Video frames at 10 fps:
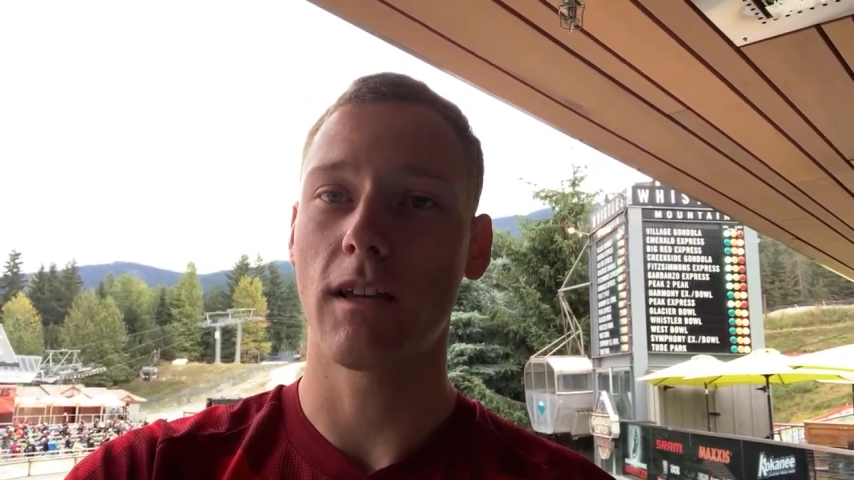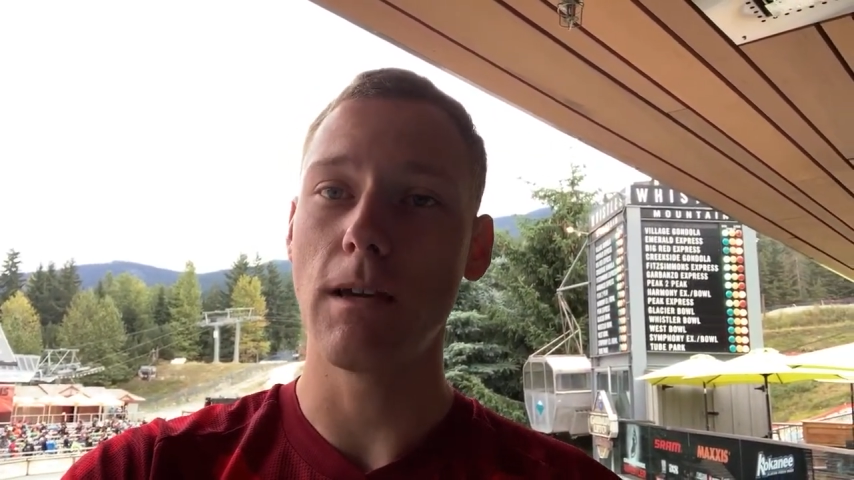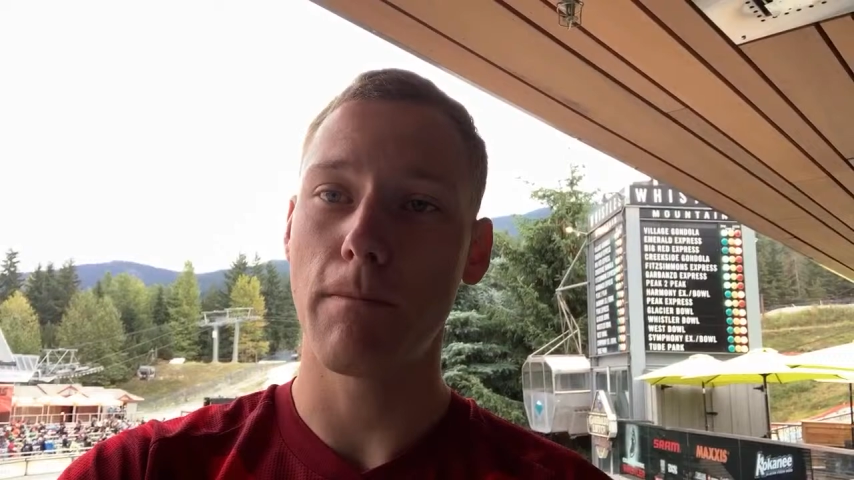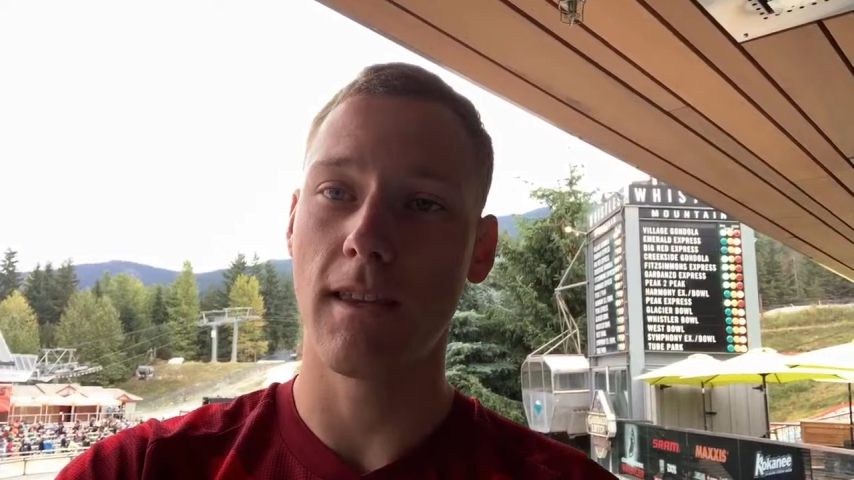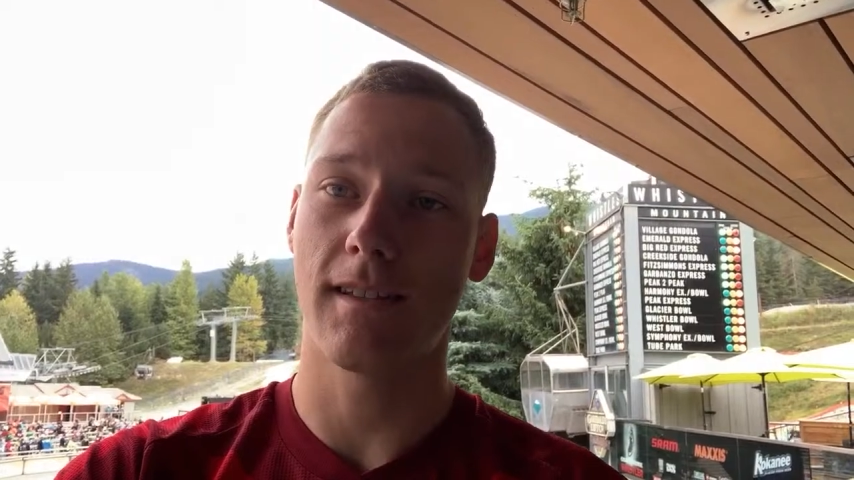
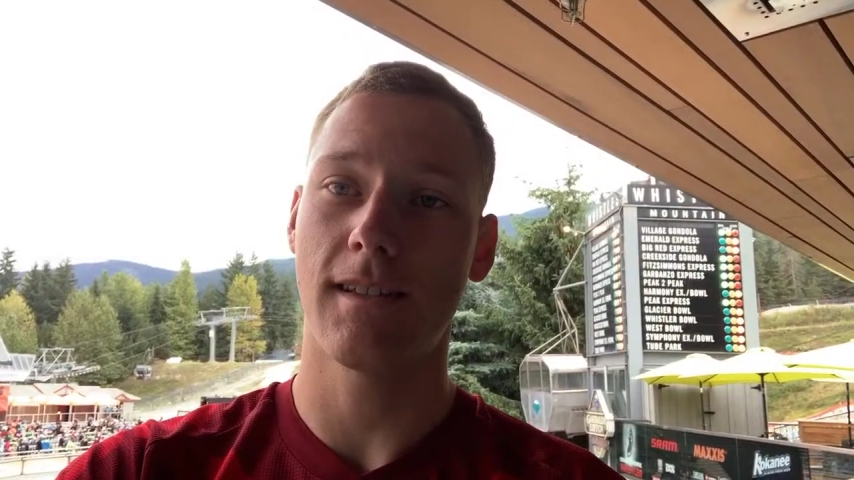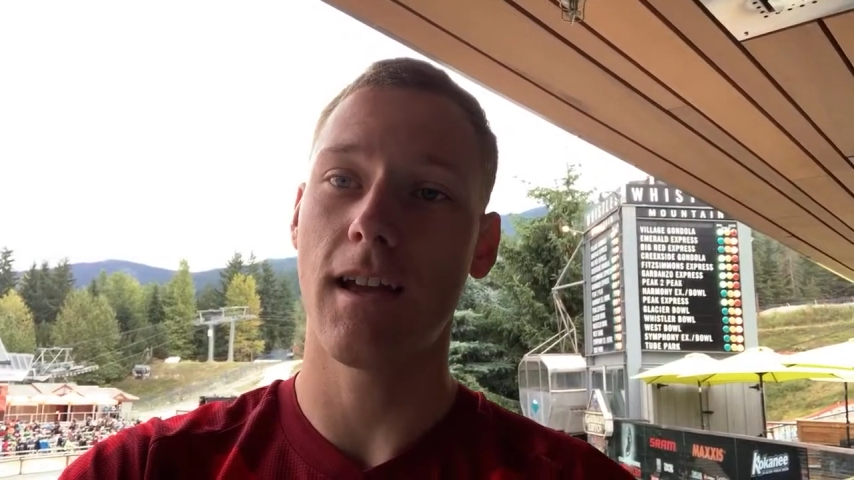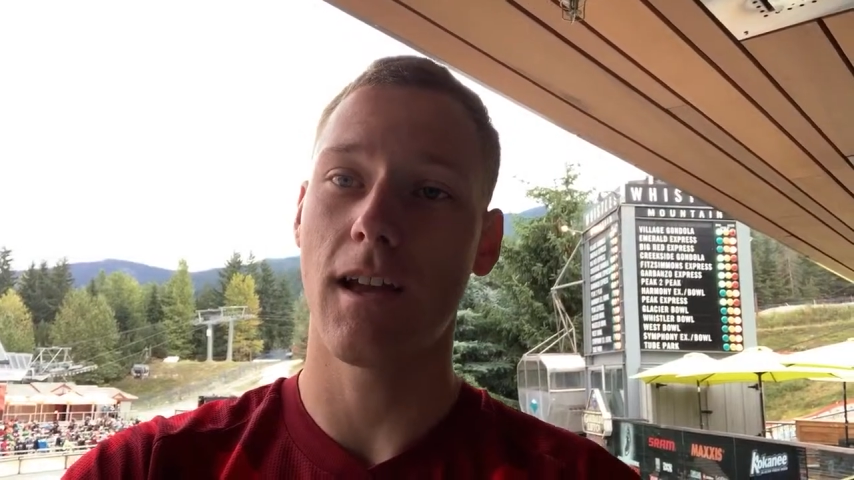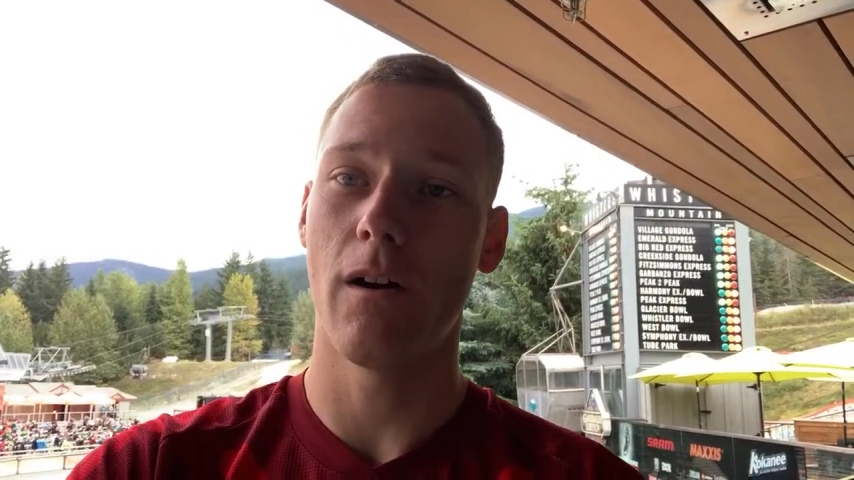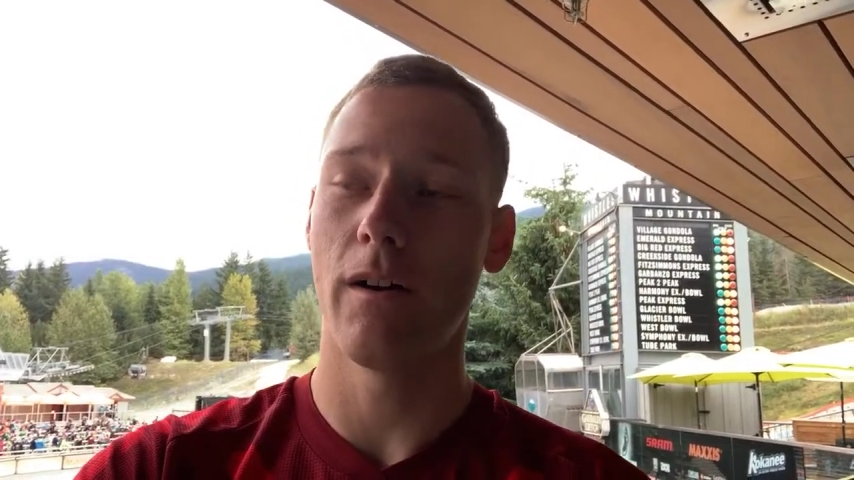keeping the
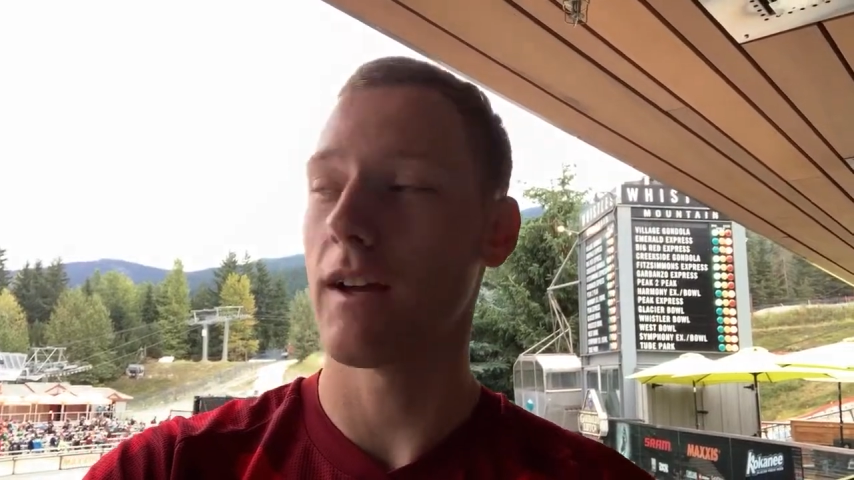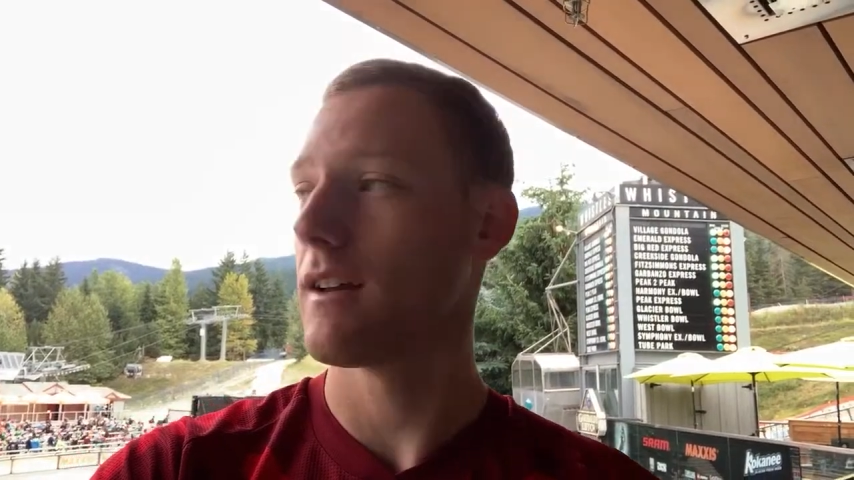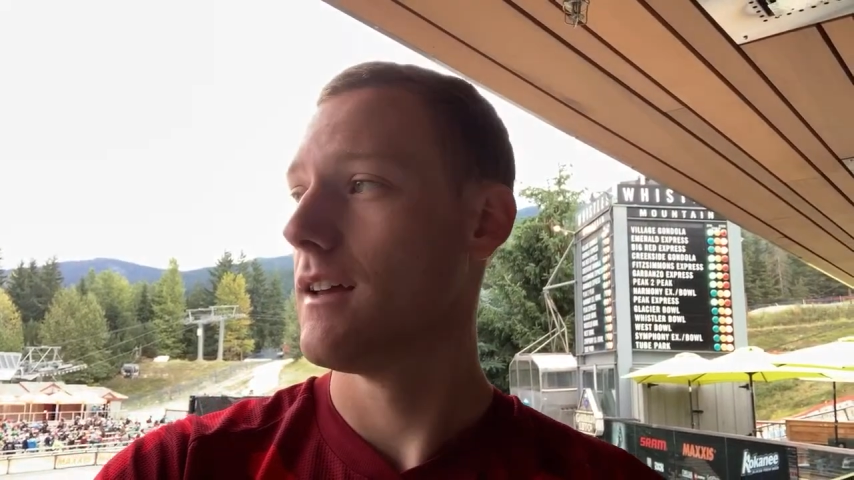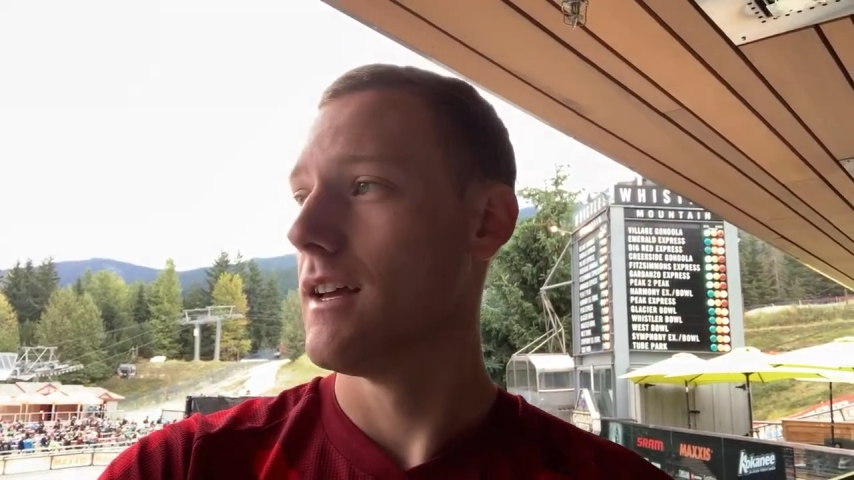site going.